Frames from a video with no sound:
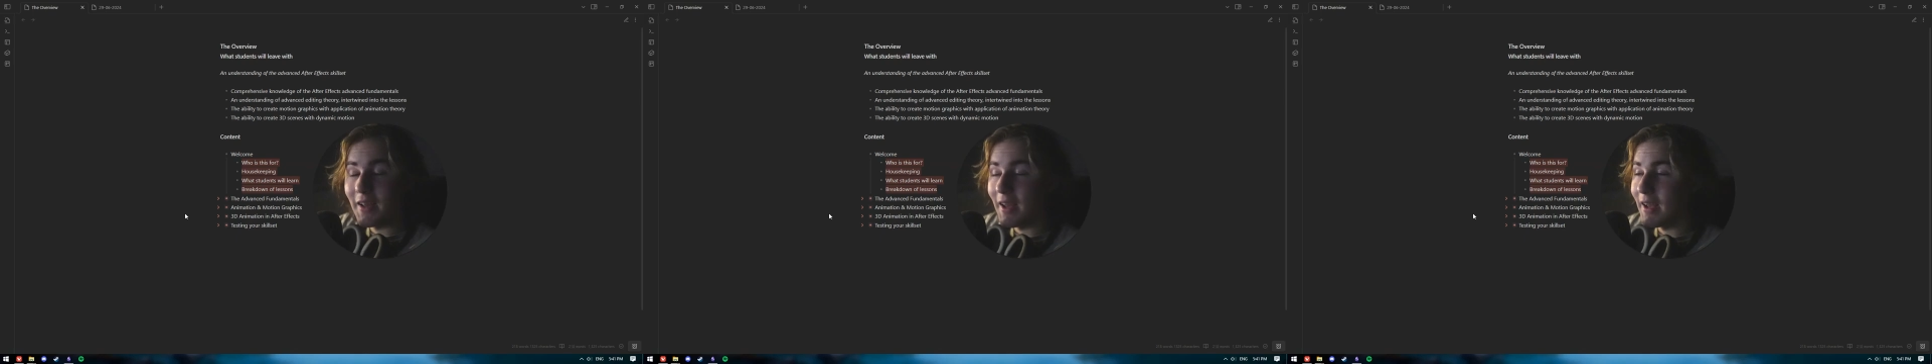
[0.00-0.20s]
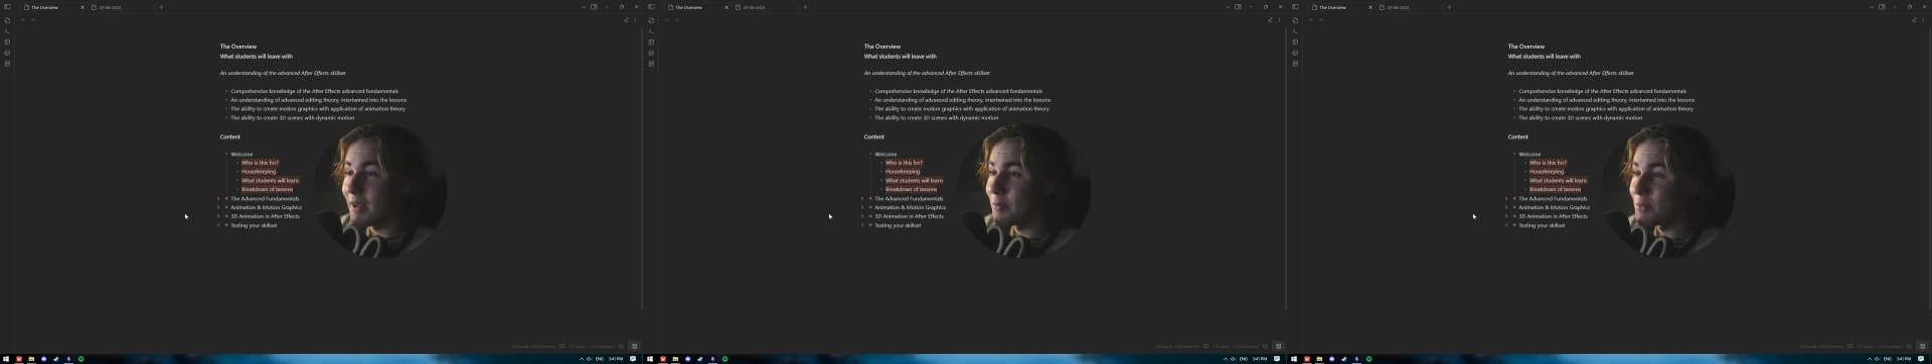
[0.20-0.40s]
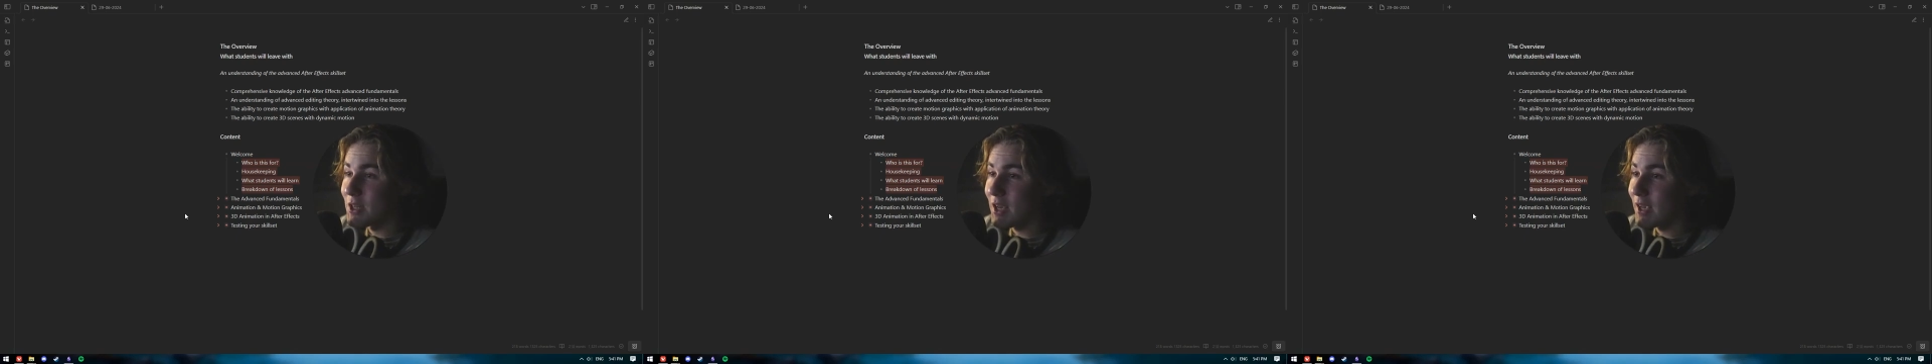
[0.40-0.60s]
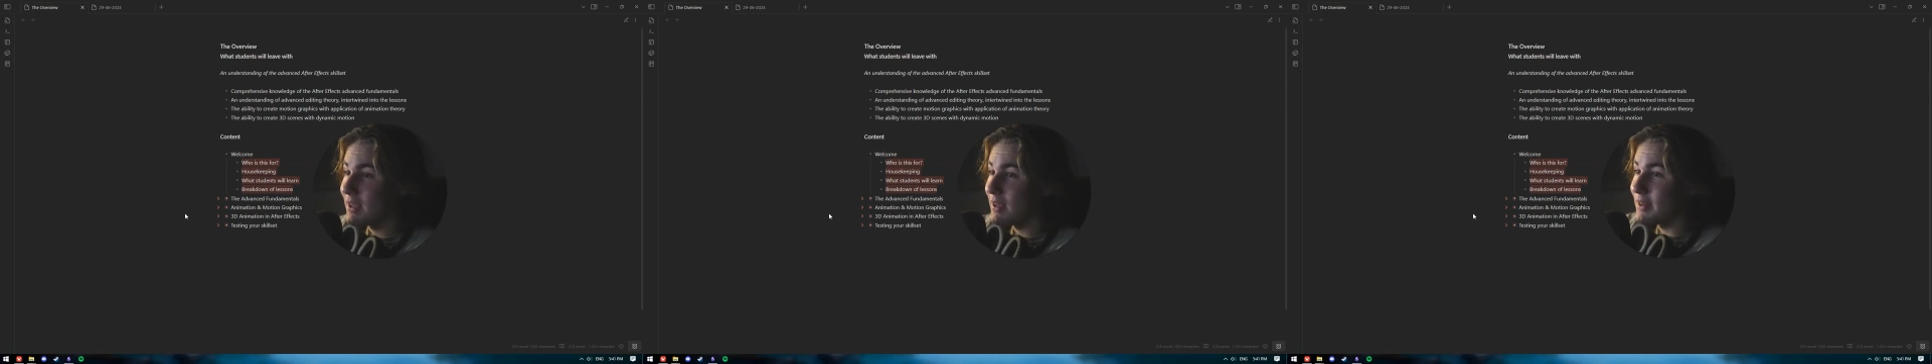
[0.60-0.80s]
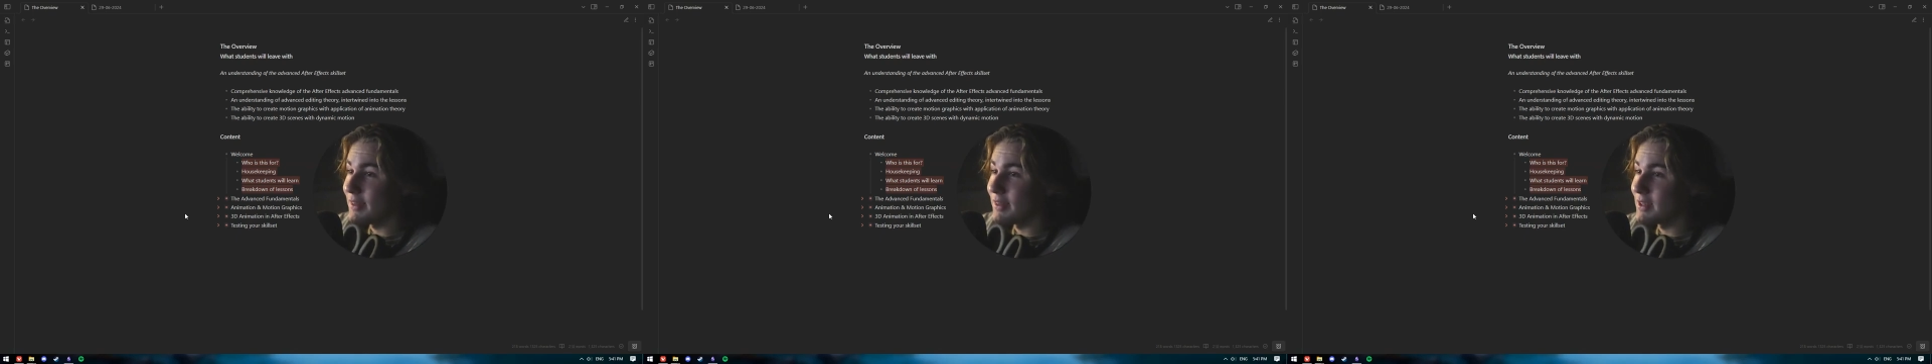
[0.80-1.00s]
am
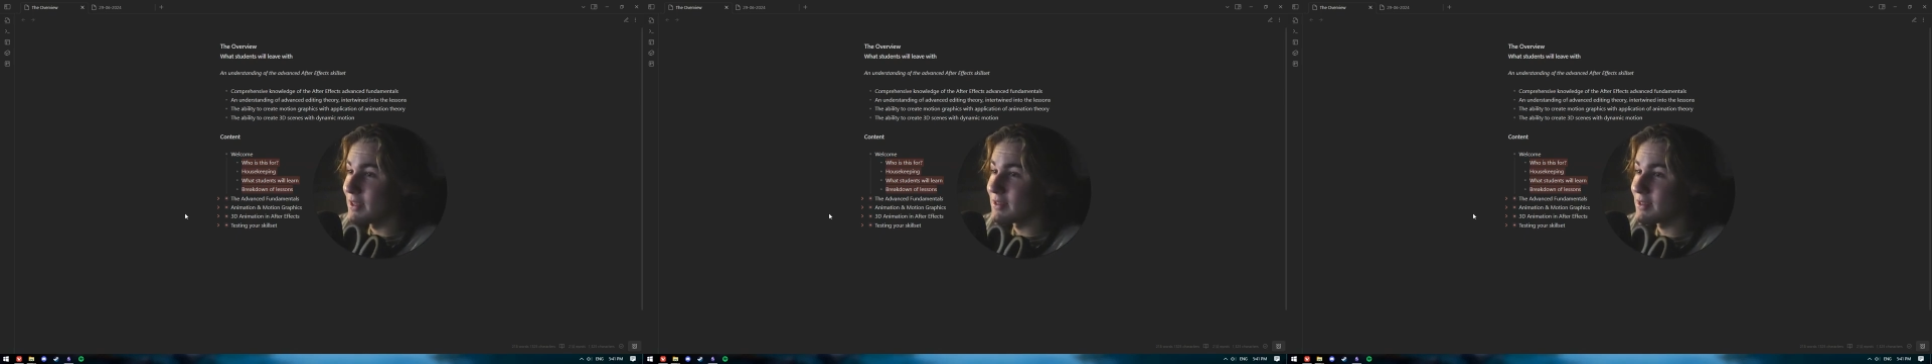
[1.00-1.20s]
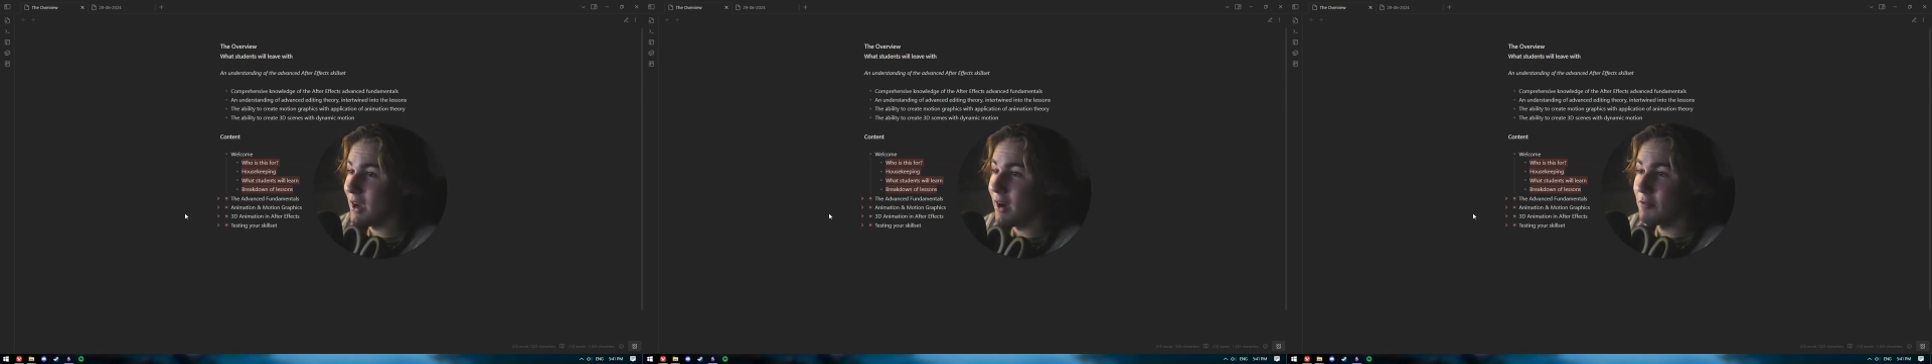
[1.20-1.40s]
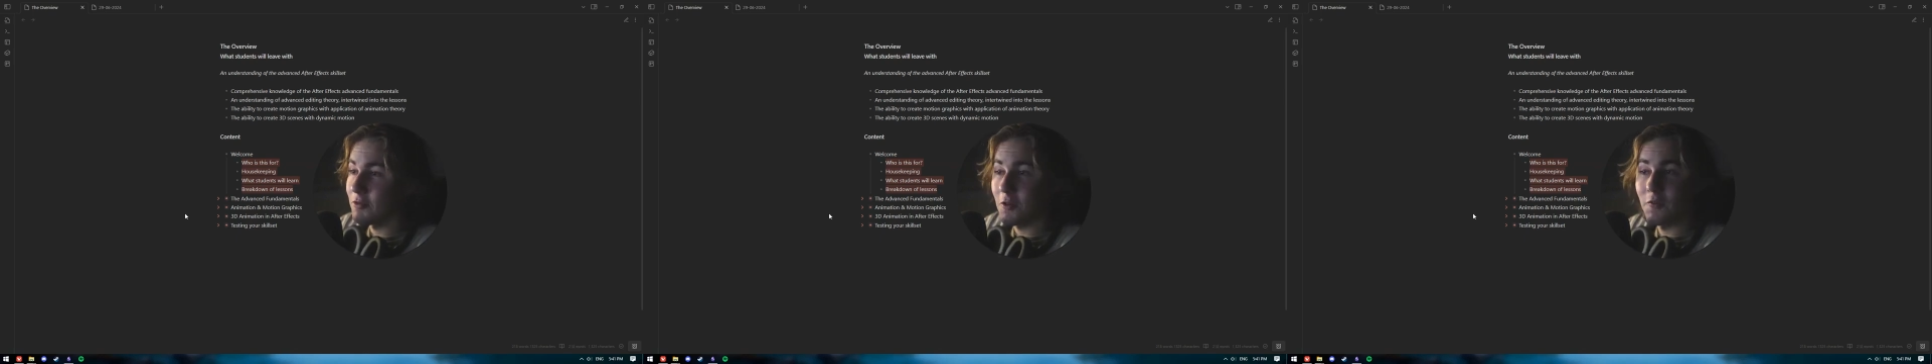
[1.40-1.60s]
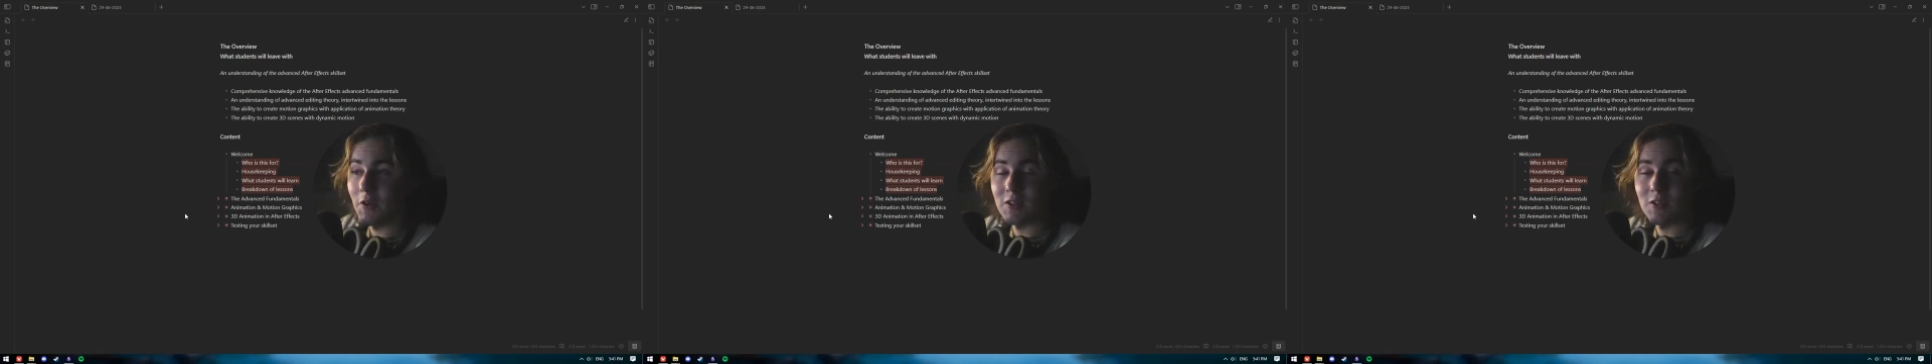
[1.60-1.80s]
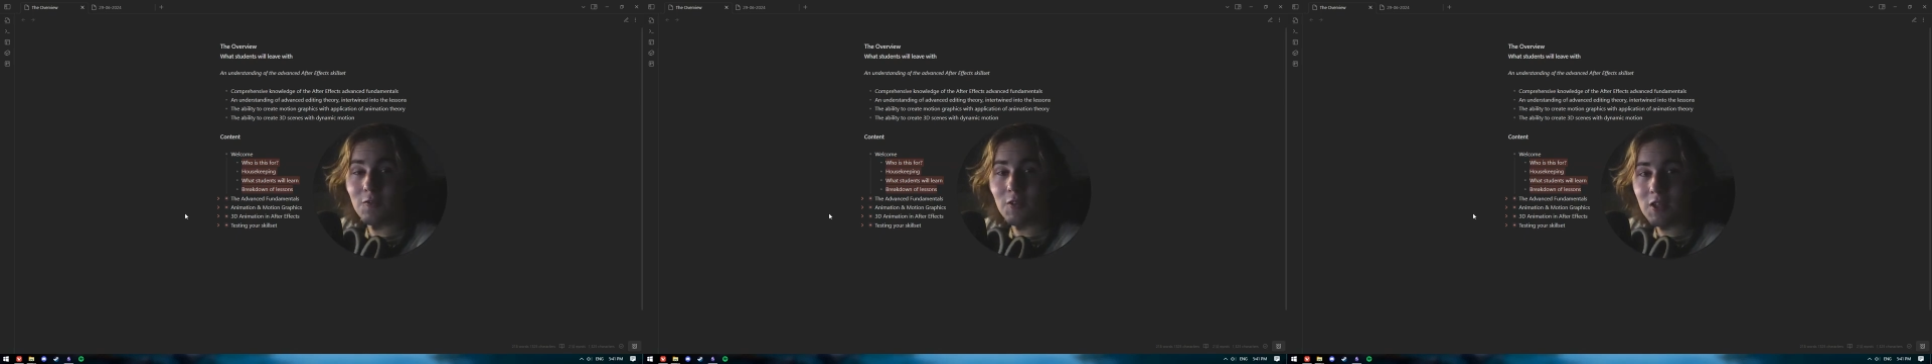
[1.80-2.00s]
taking this After Effects
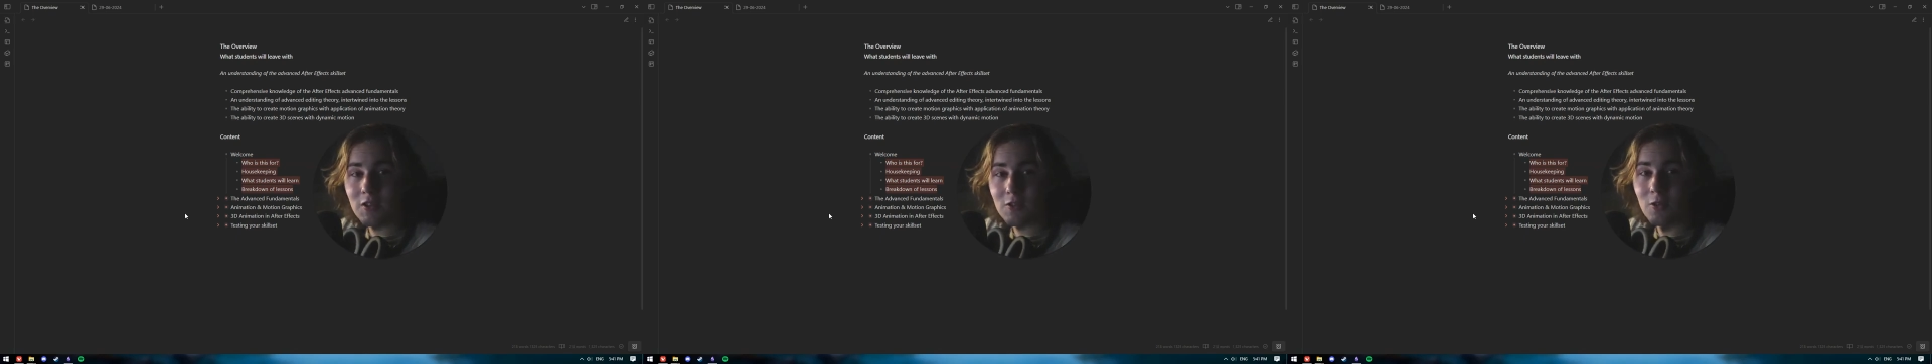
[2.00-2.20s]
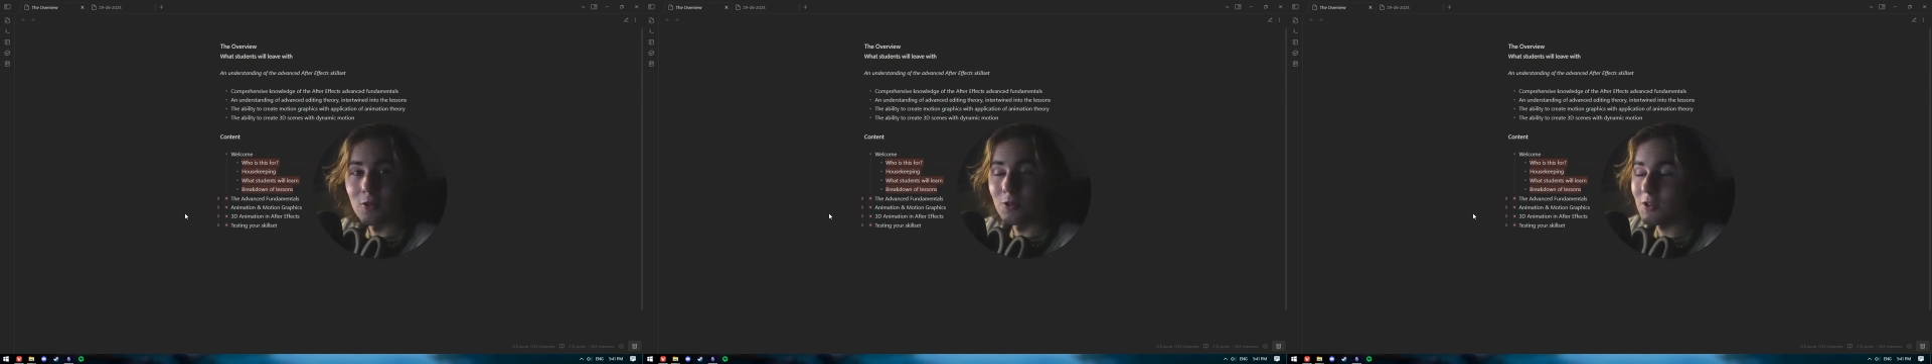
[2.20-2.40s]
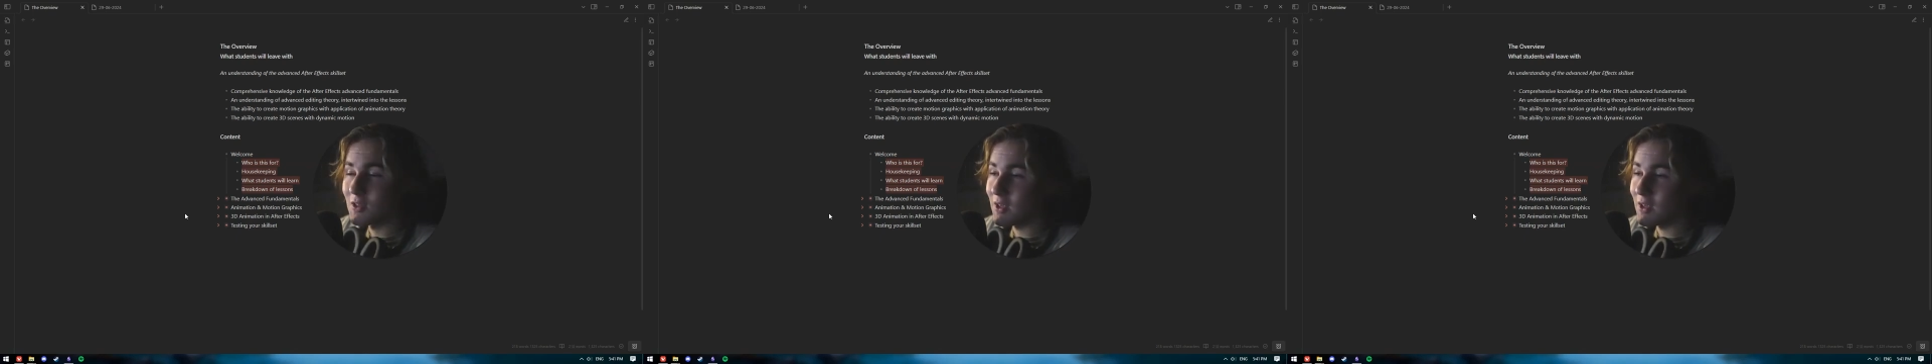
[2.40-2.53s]
Advanced course.